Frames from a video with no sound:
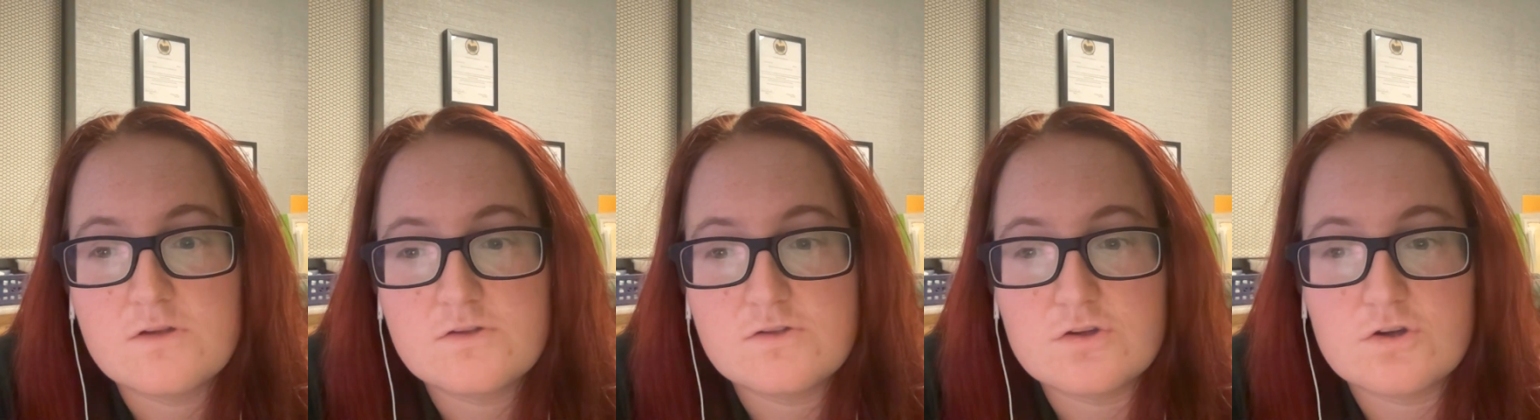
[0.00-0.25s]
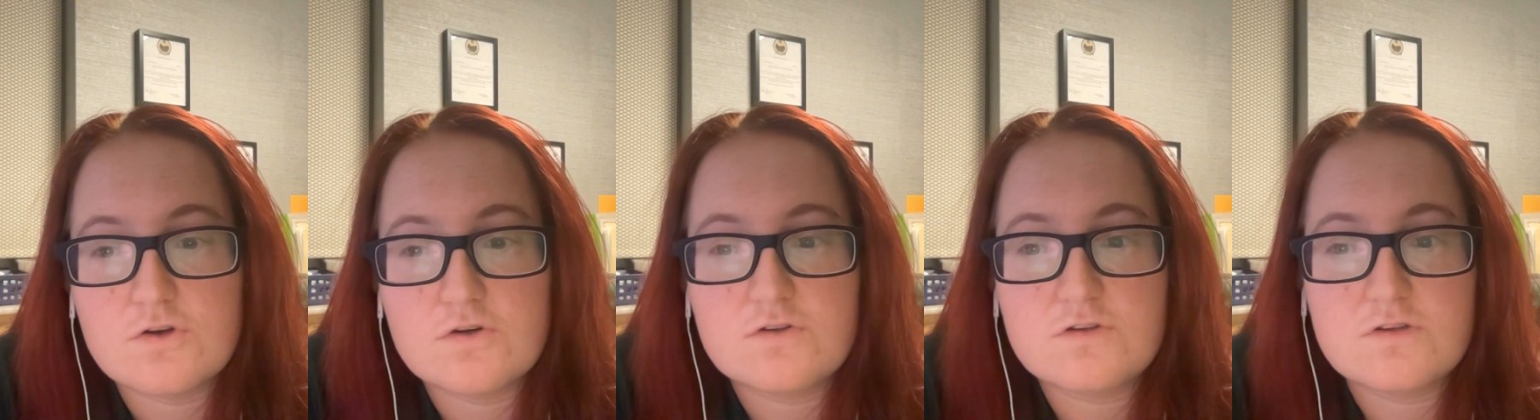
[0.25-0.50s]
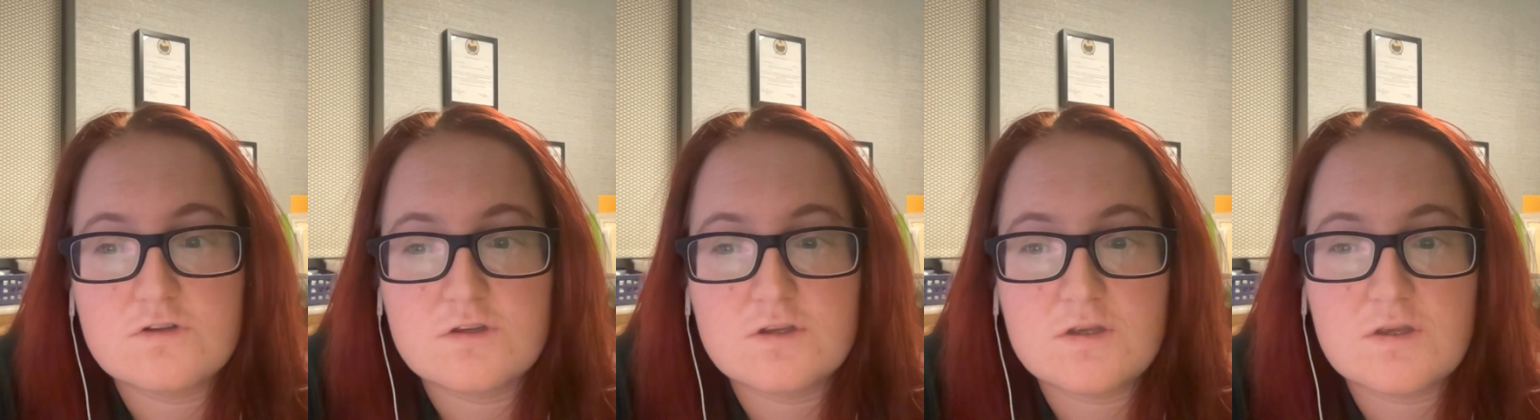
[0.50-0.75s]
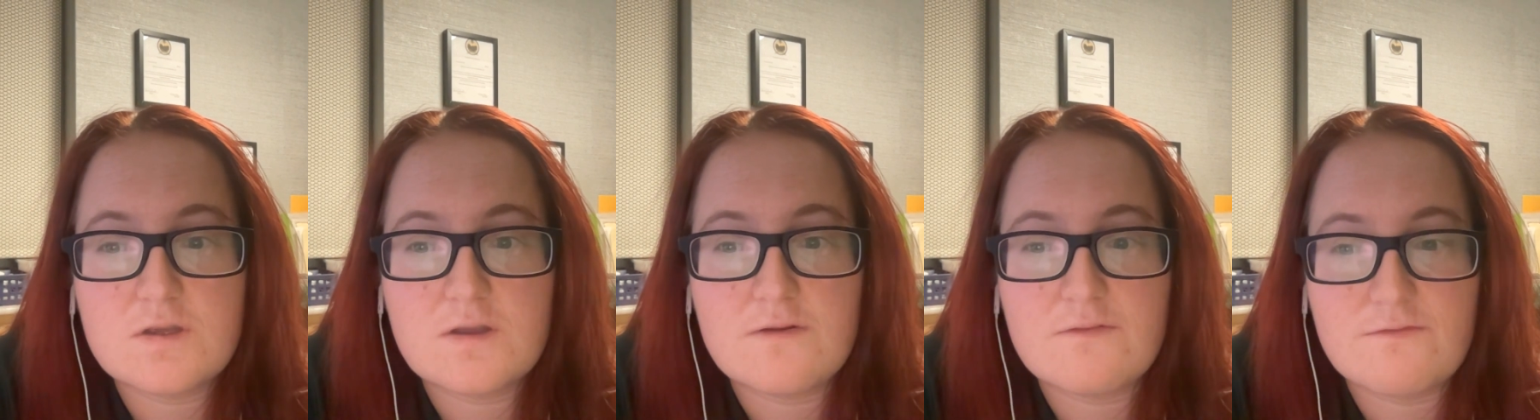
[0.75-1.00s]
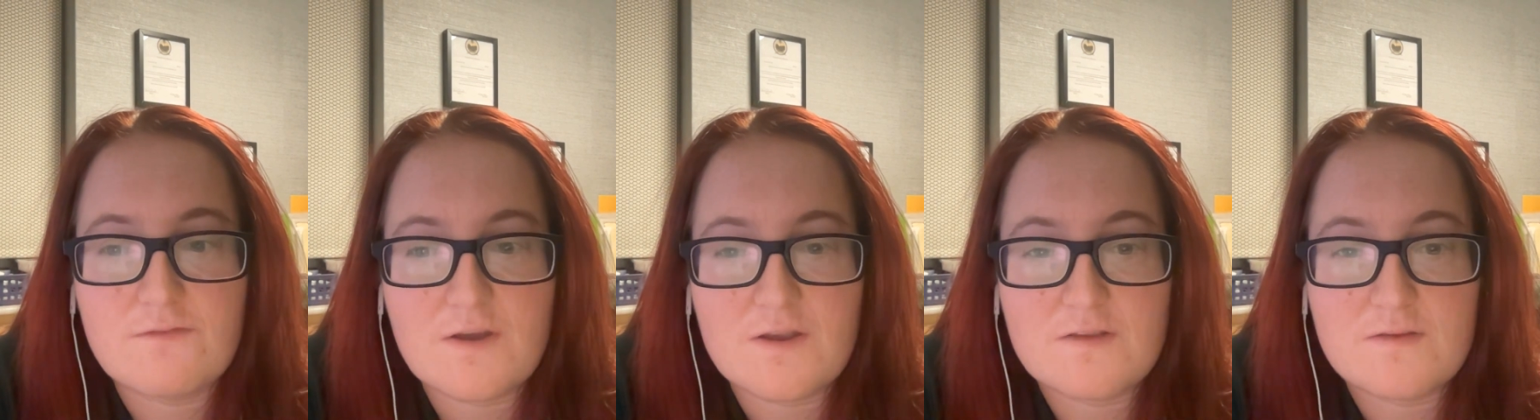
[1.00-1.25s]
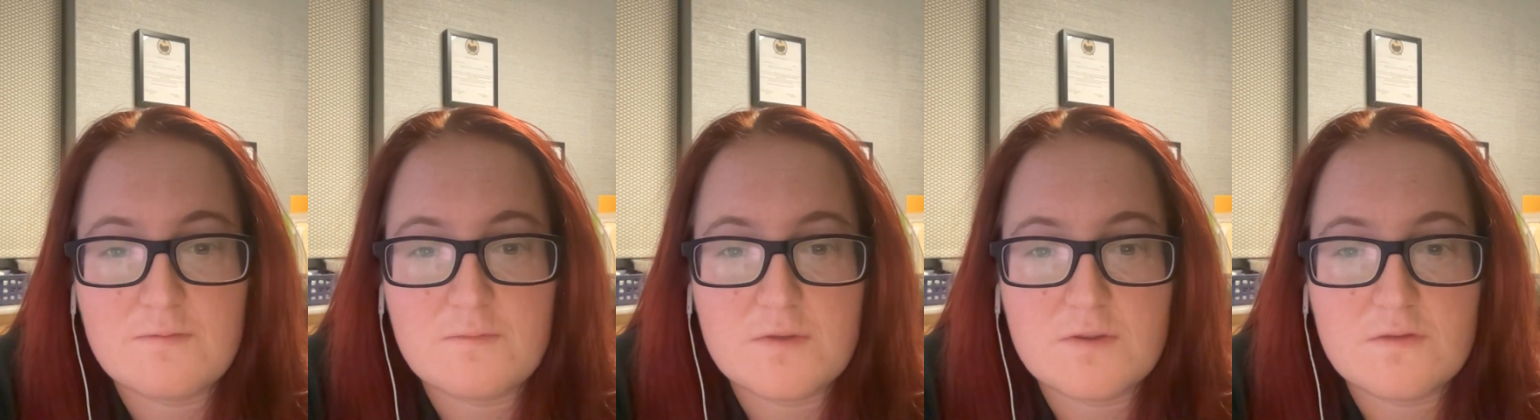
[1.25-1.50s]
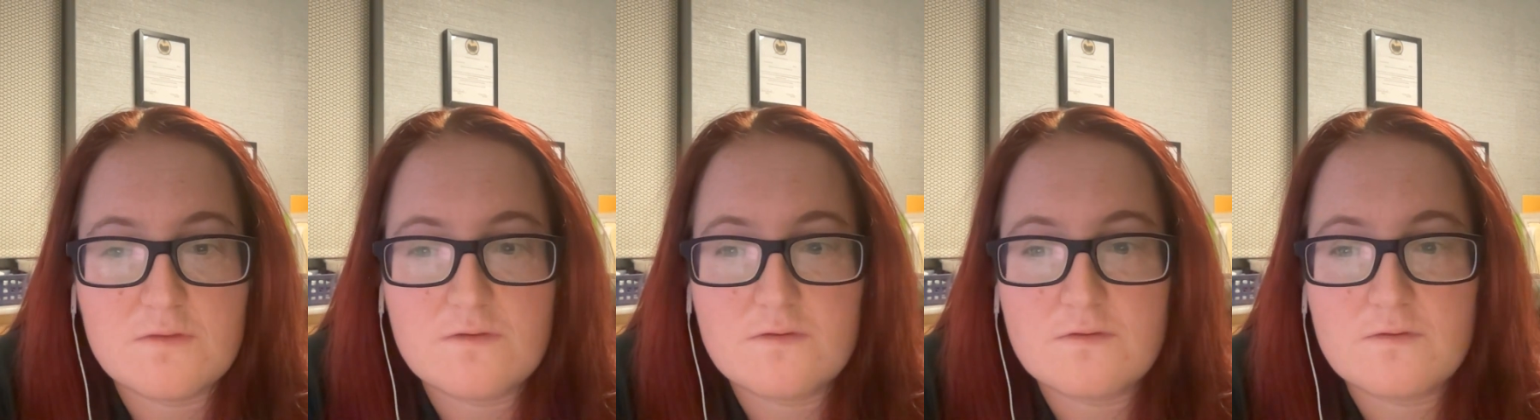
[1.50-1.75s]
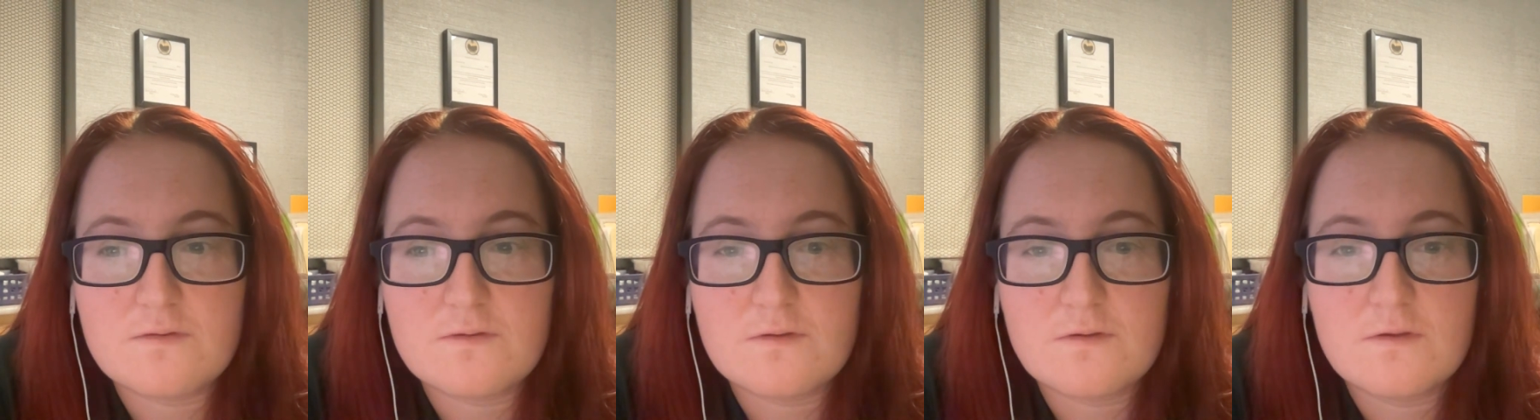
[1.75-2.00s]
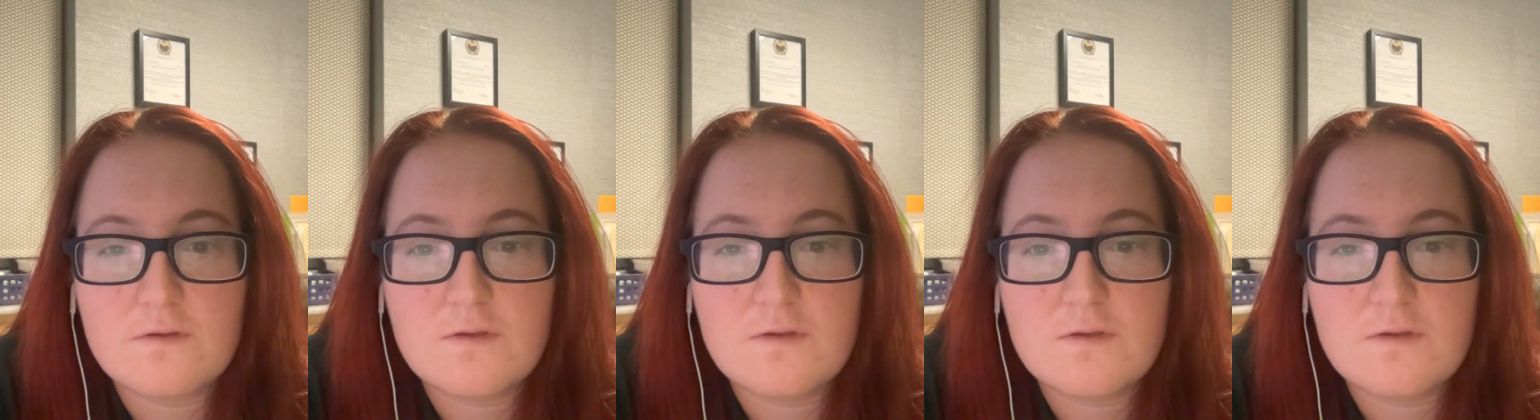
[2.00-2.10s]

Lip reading: Tersley Investments